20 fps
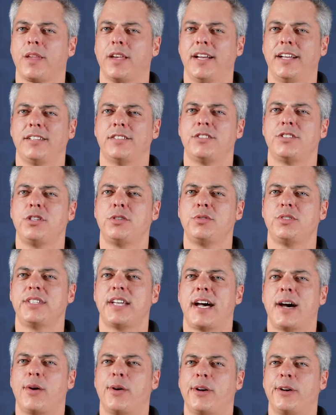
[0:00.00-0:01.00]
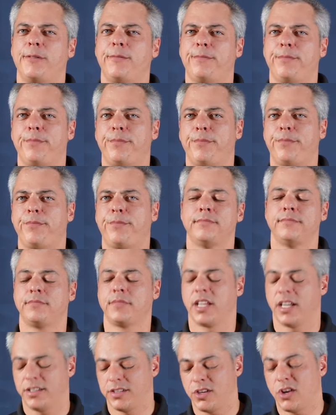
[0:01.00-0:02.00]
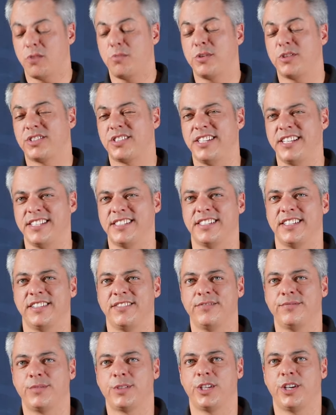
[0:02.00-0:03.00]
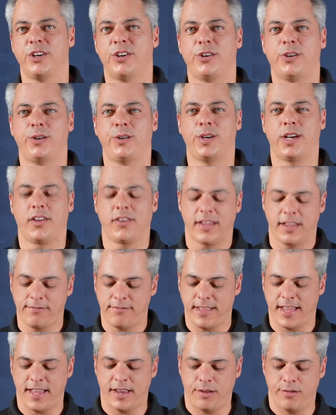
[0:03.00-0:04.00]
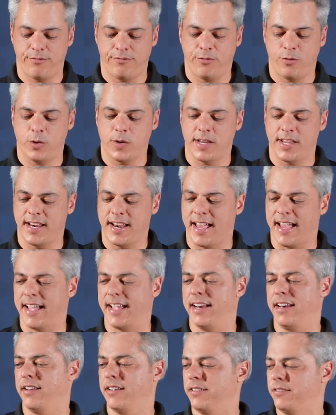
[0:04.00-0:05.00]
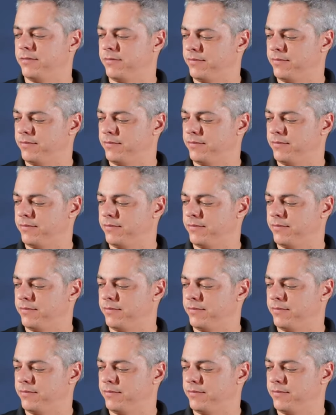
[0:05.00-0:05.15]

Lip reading: That's too sour. It's almost decent, so I'll give that a 49.